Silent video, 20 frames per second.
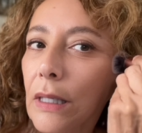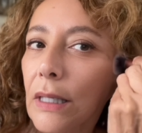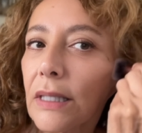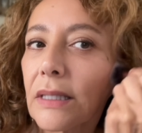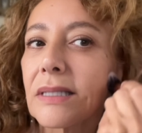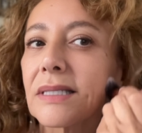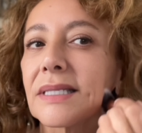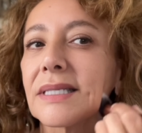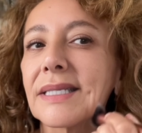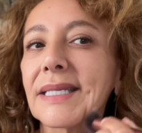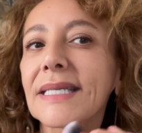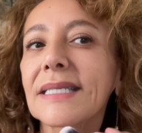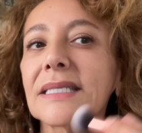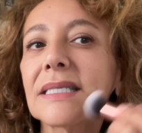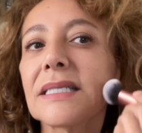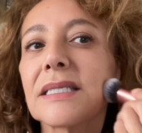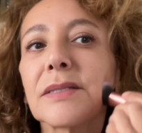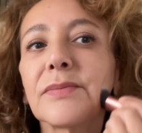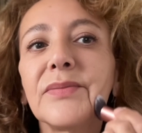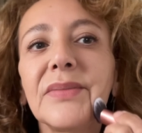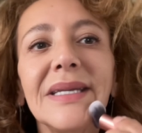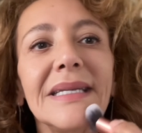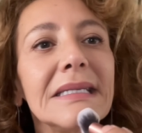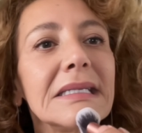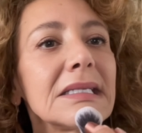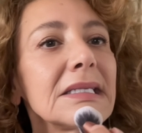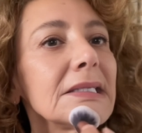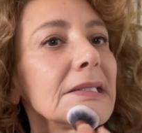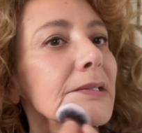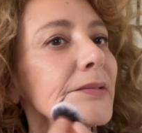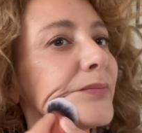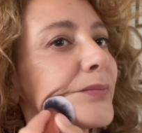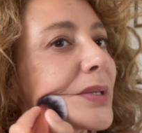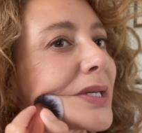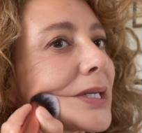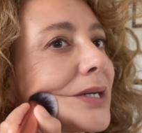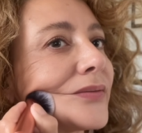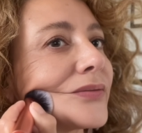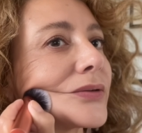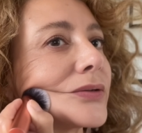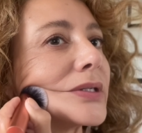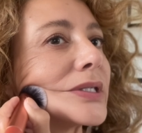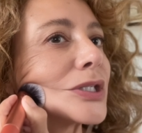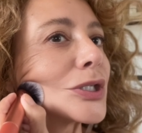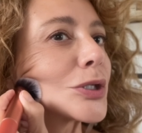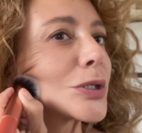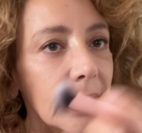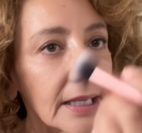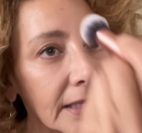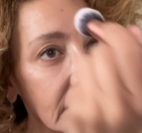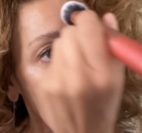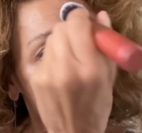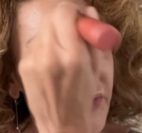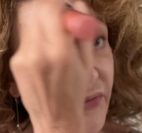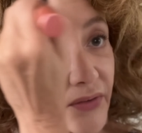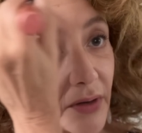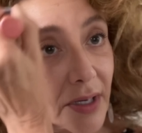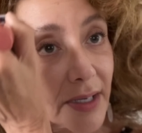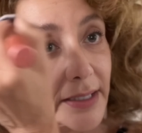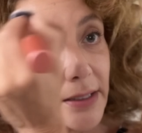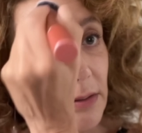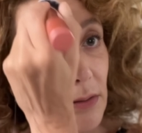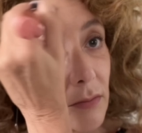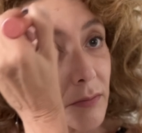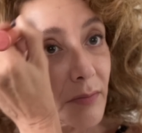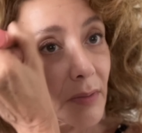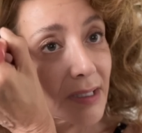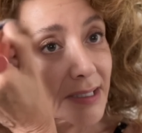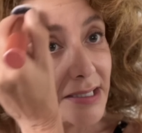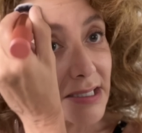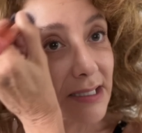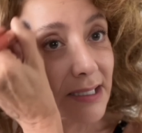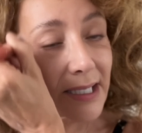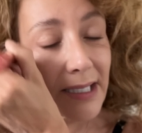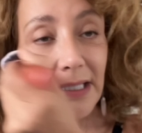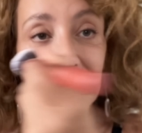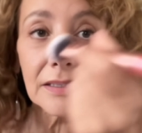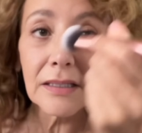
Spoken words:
It says it's medium coverage. It's fine on my skin